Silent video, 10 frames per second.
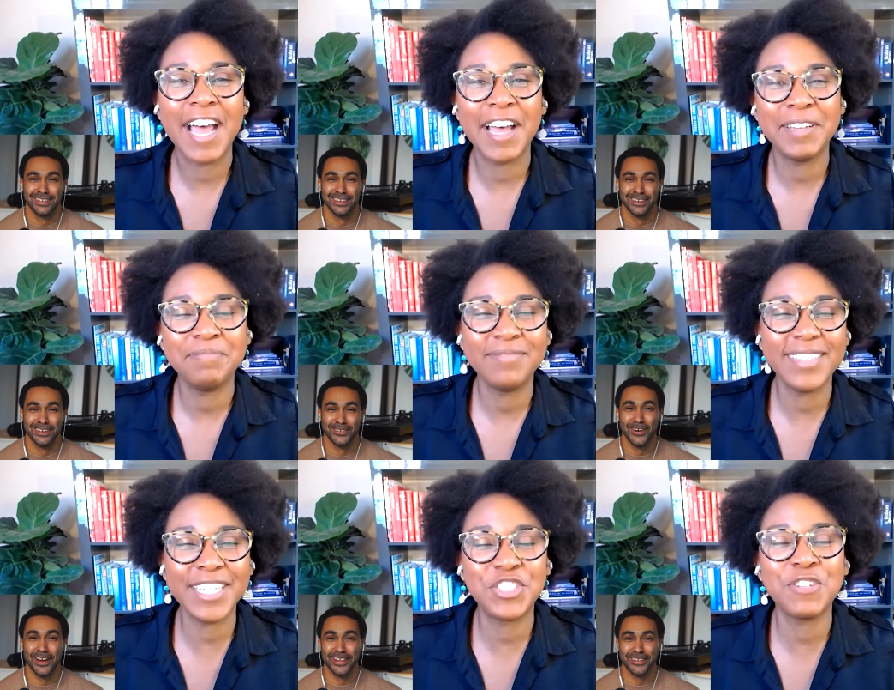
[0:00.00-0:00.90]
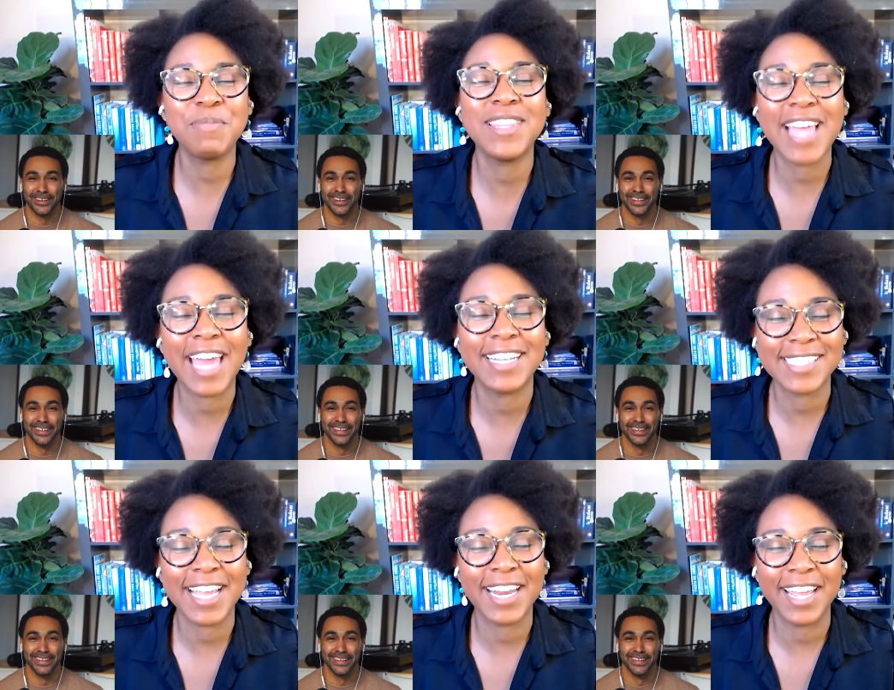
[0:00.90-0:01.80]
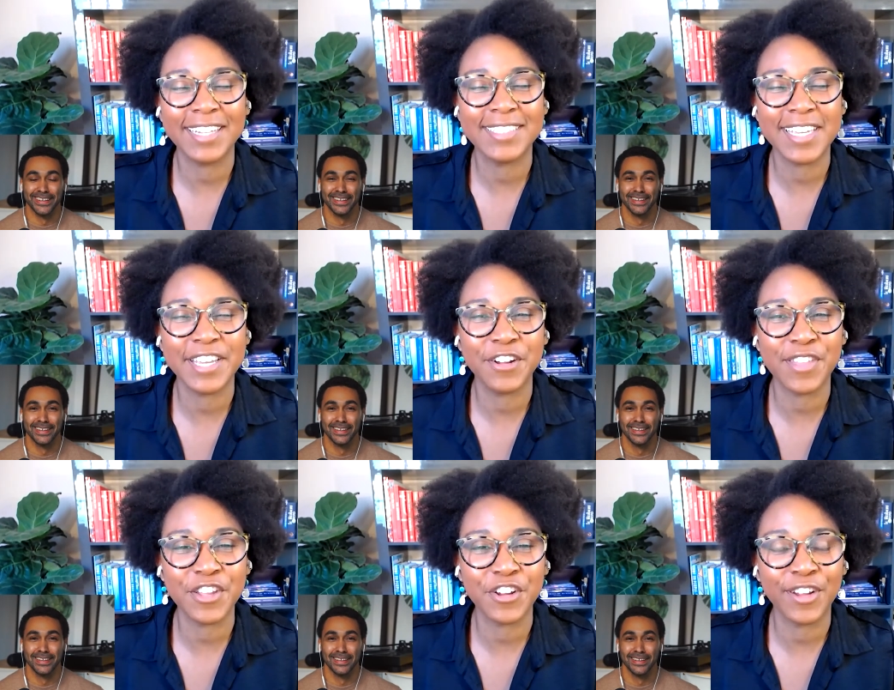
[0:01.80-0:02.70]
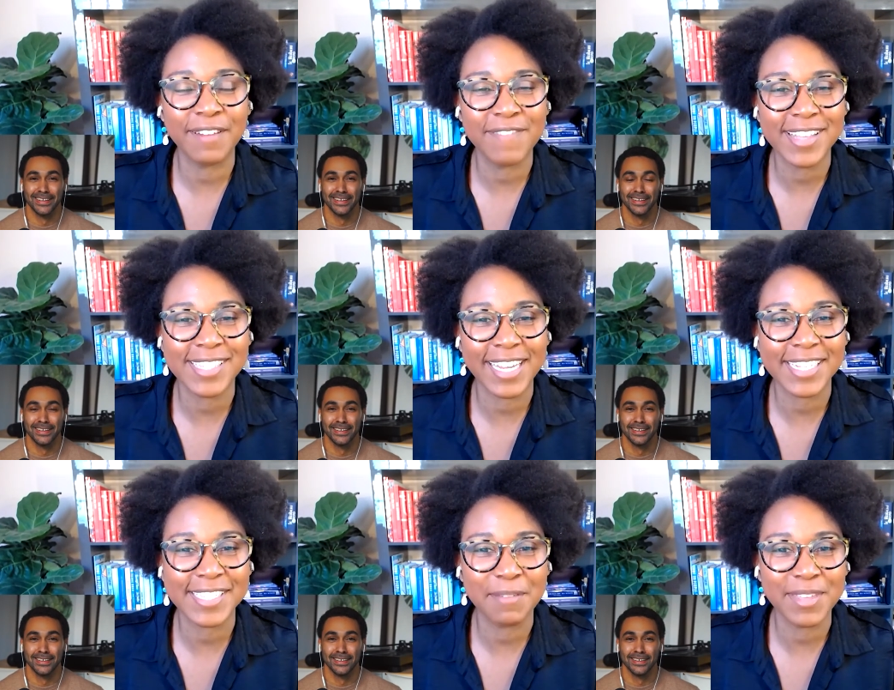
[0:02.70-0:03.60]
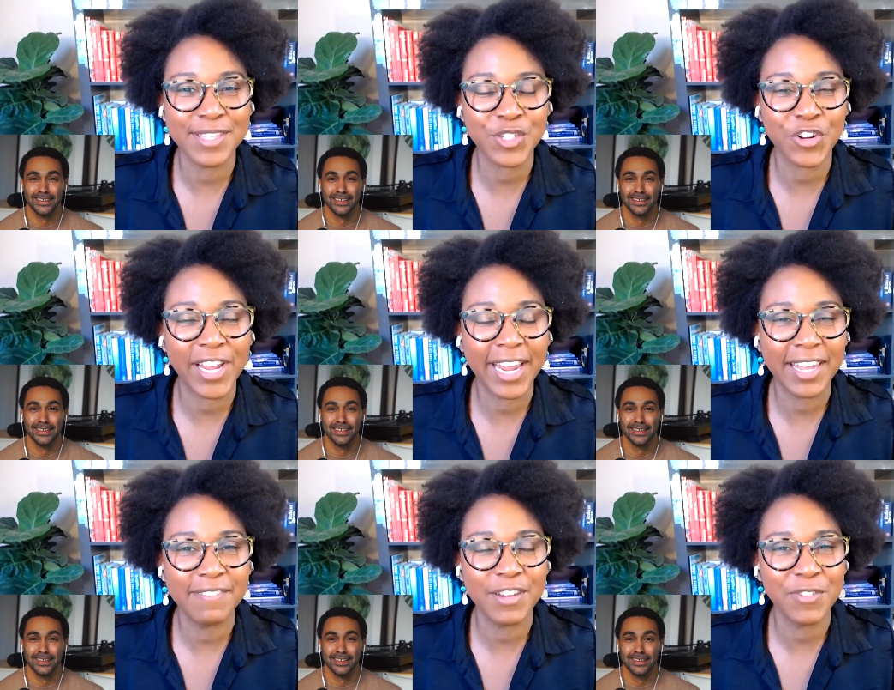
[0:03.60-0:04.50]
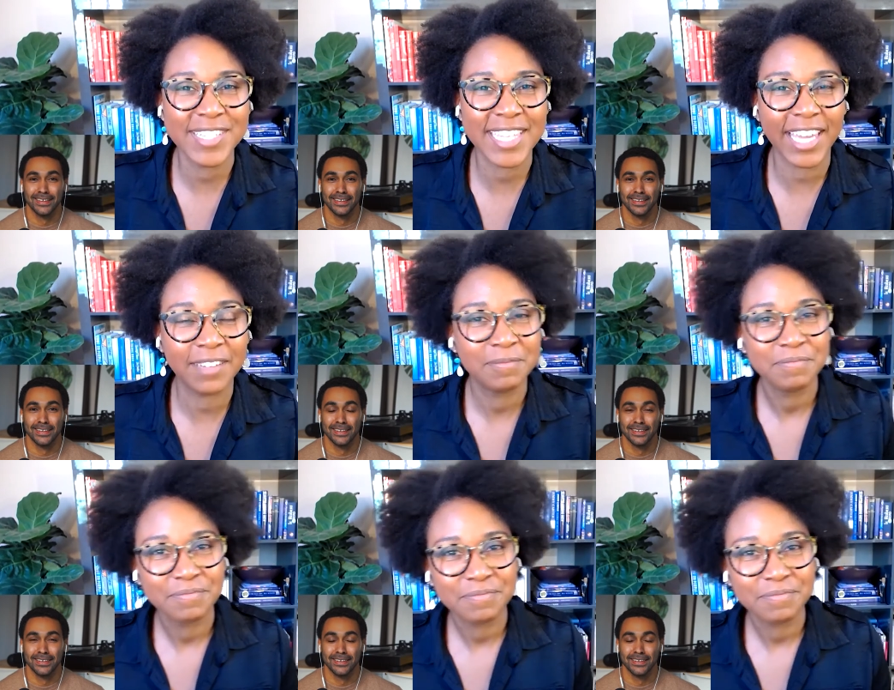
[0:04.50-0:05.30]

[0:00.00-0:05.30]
Speaker 1: Um, right. It right. should be that exciting to hear that you're investing in something that's creative and risky.